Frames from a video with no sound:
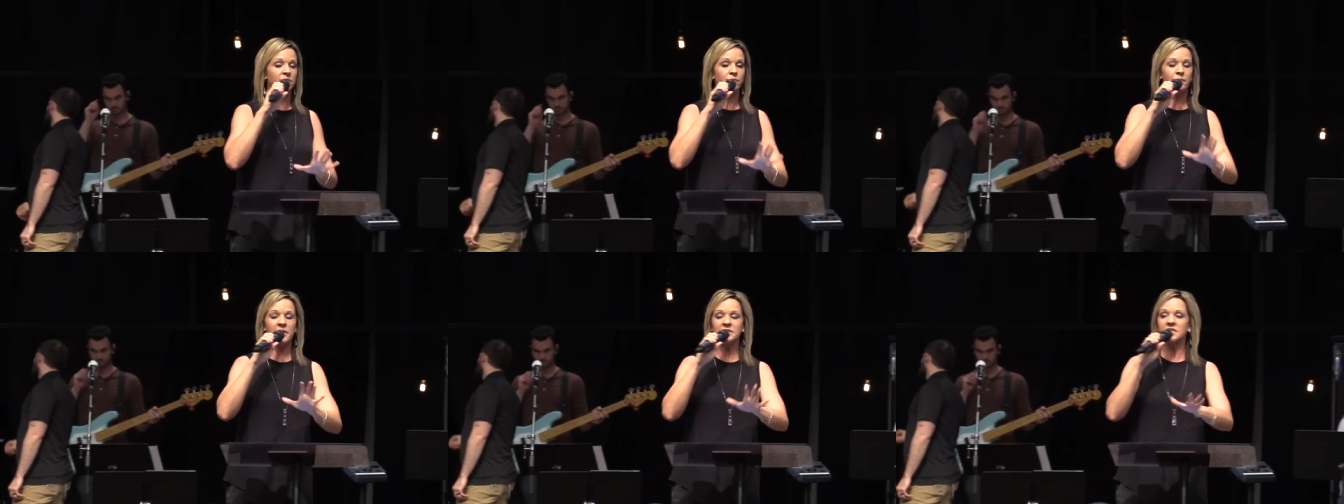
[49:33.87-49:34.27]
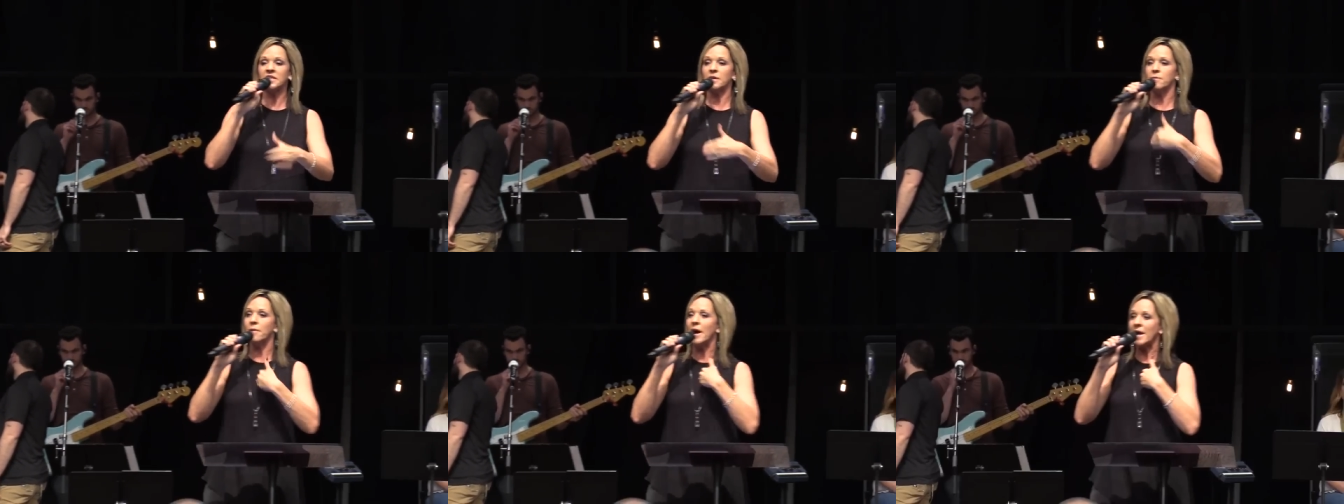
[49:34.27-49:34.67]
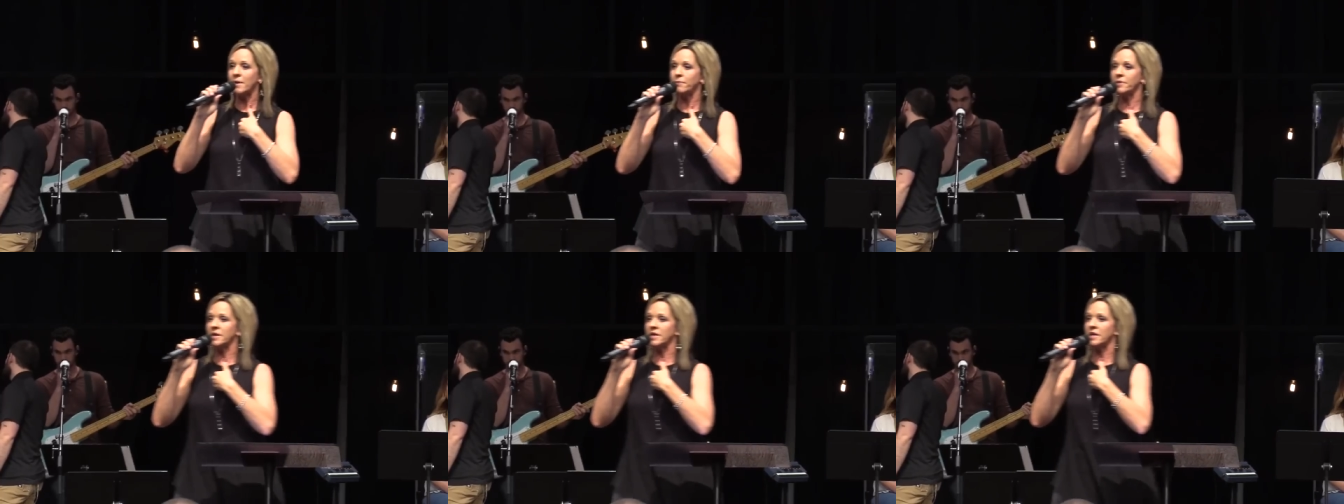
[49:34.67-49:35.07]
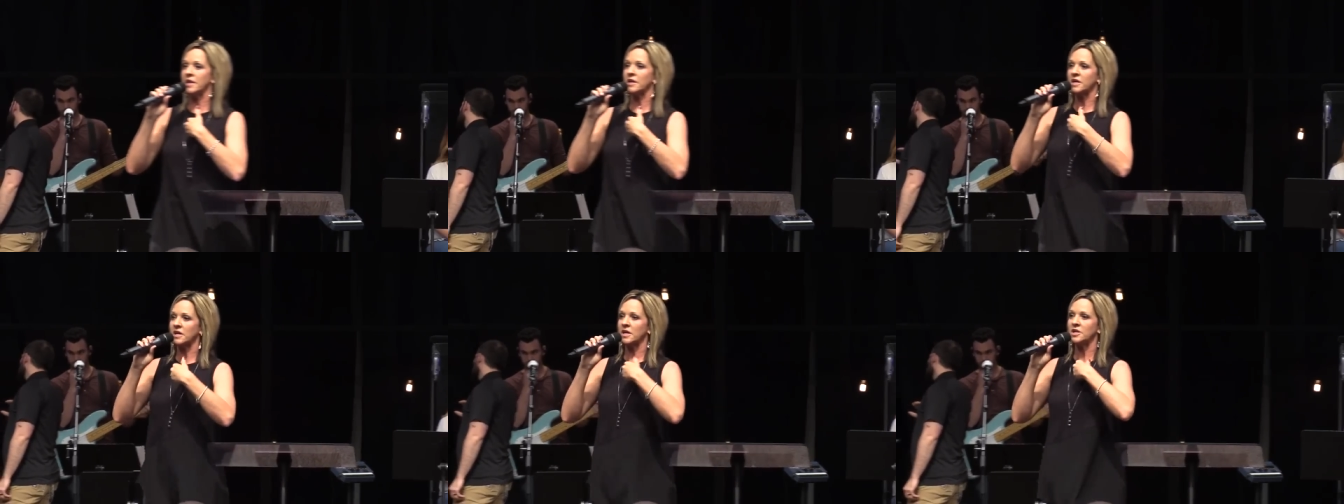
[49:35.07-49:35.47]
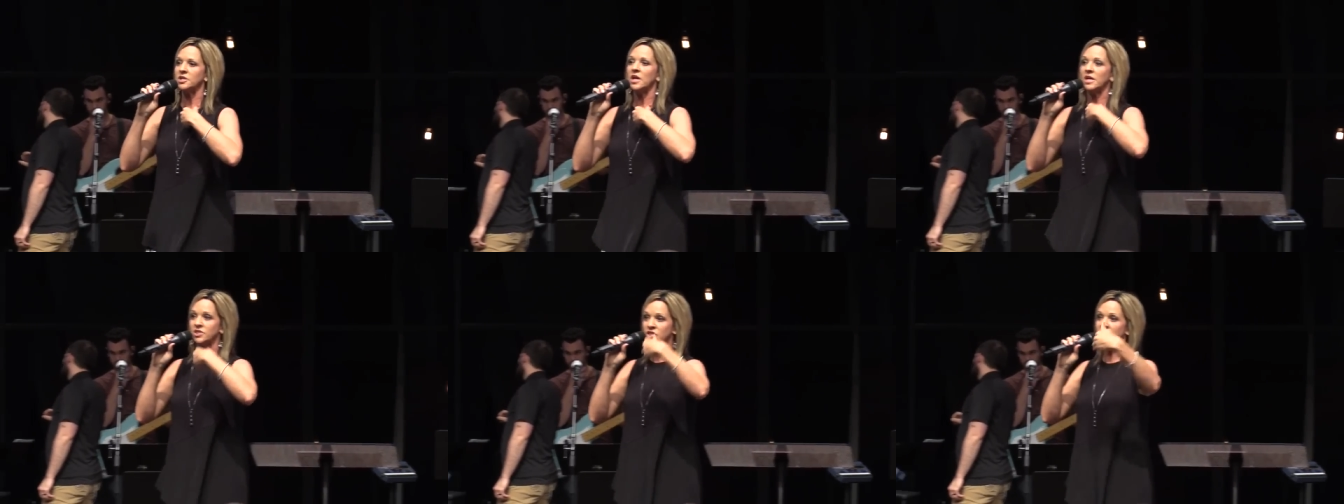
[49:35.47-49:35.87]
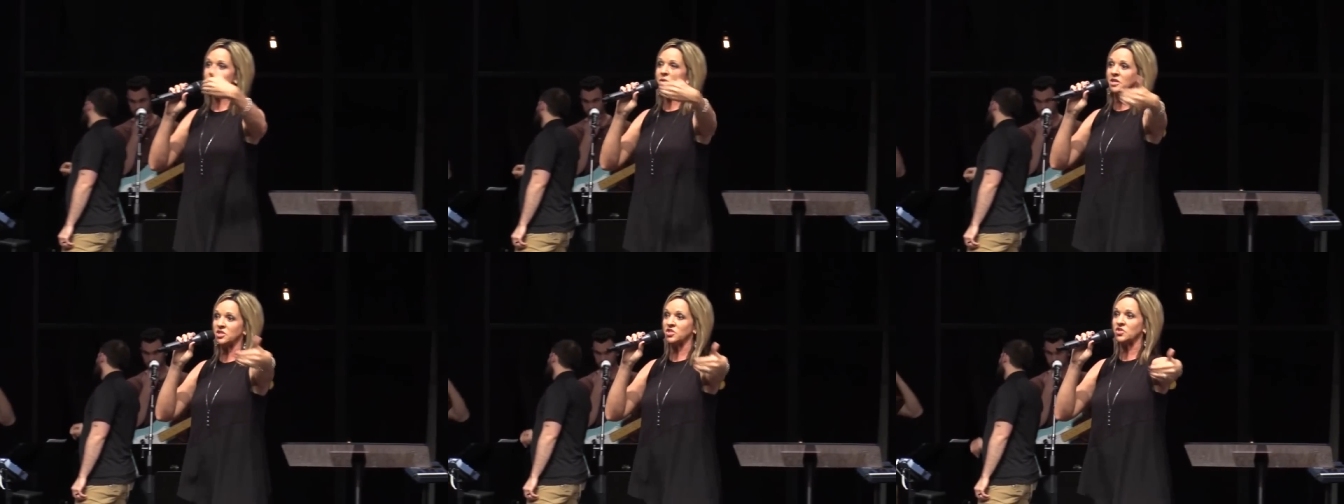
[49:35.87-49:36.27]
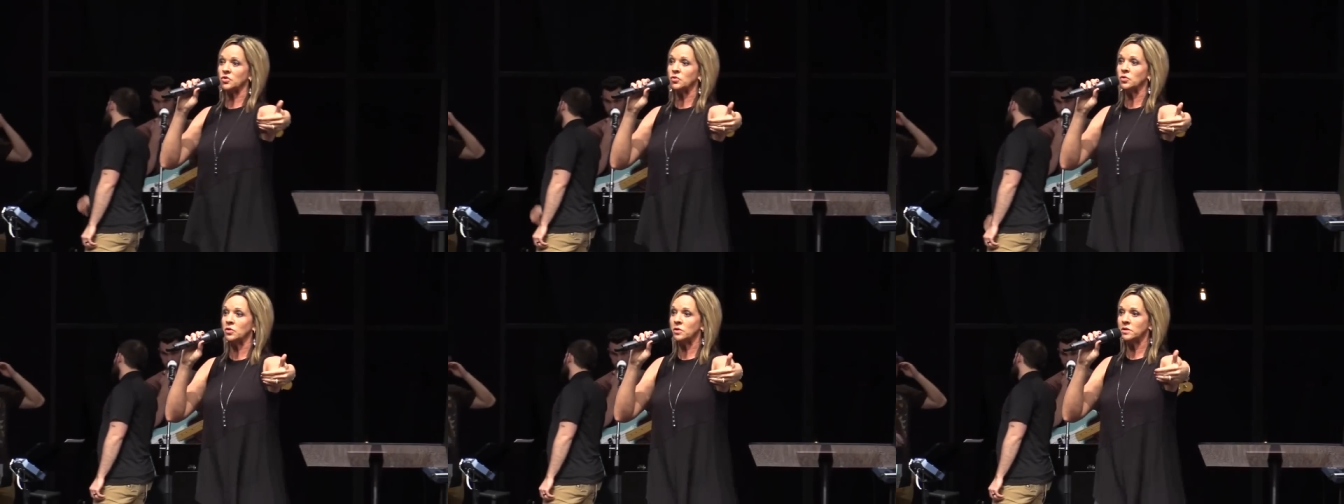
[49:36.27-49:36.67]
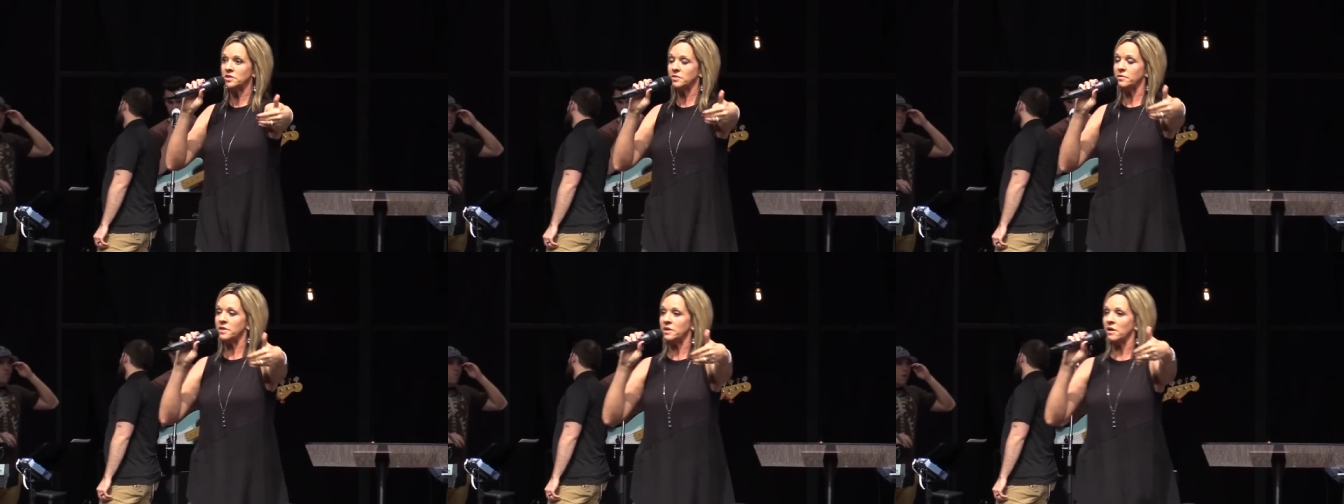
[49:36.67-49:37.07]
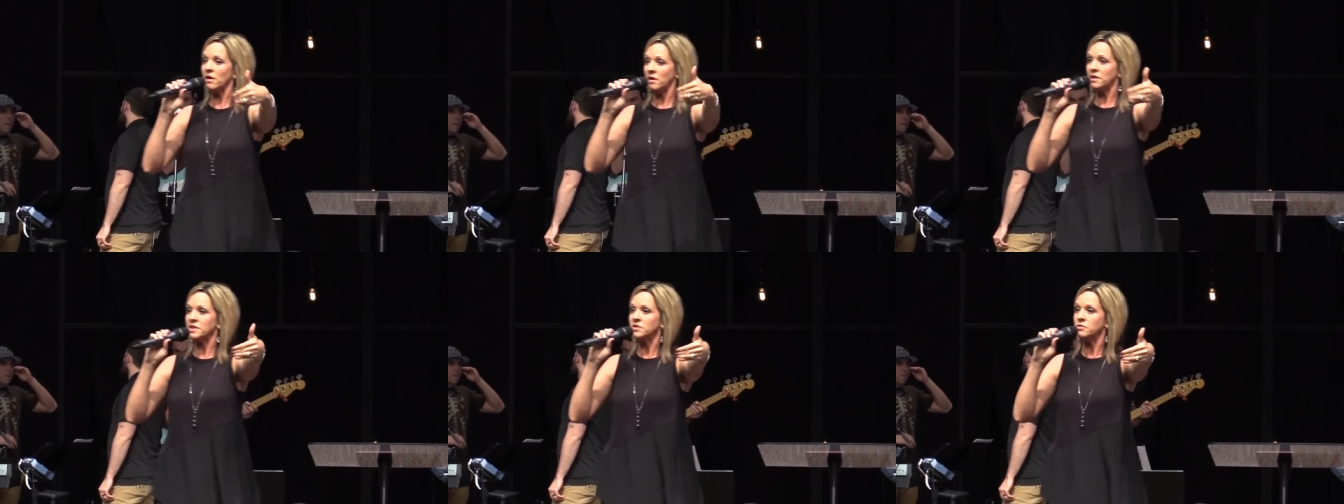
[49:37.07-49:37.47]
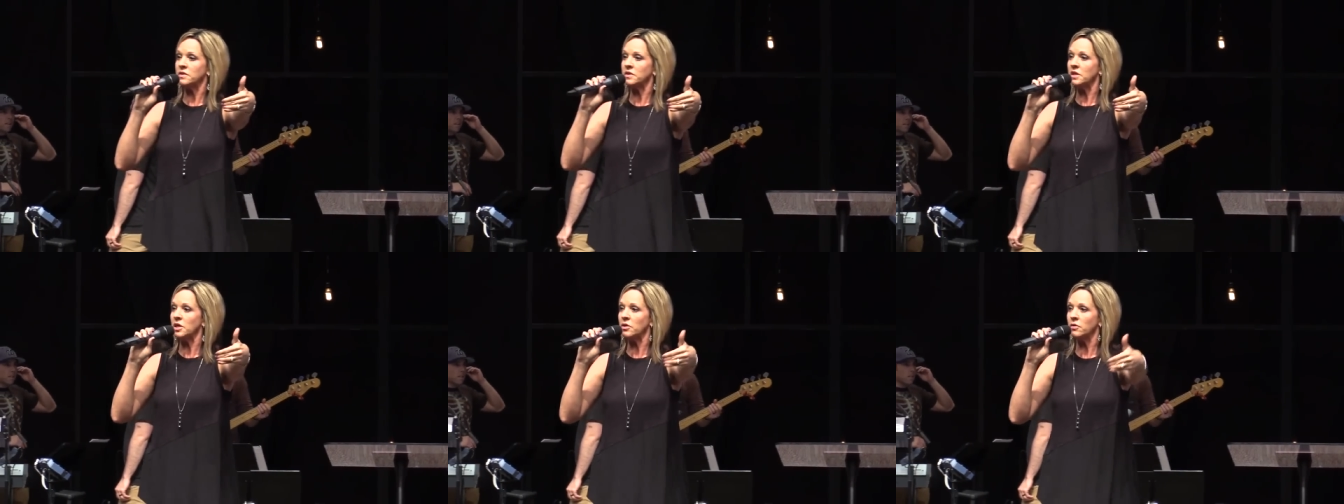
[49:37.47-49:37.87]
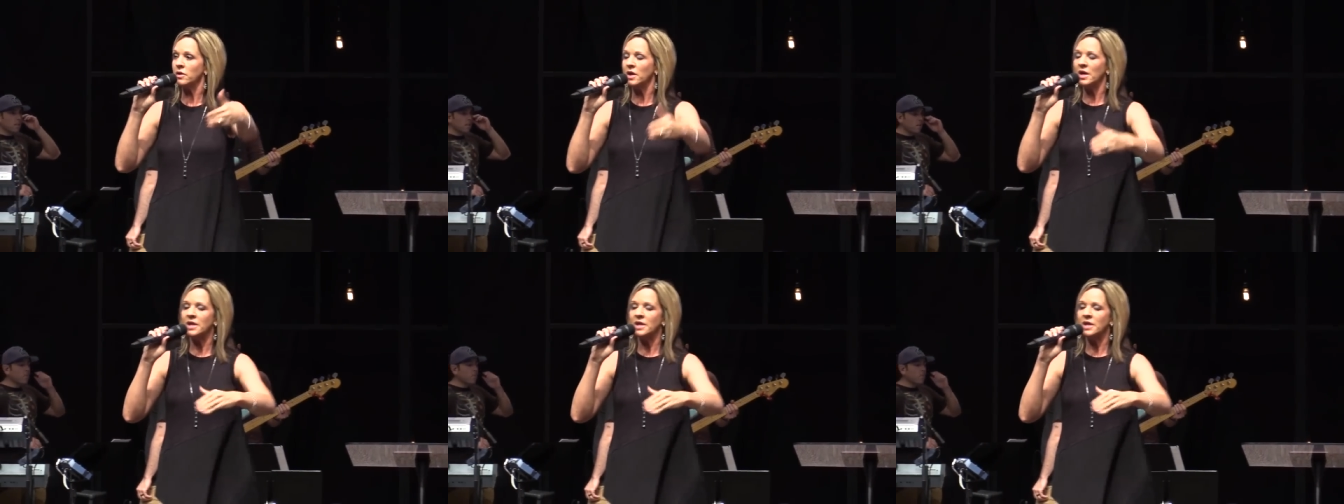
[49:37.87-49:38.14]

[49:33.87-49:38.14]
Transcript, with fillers: basically in my opinion it kind of it took me to school to be honest with you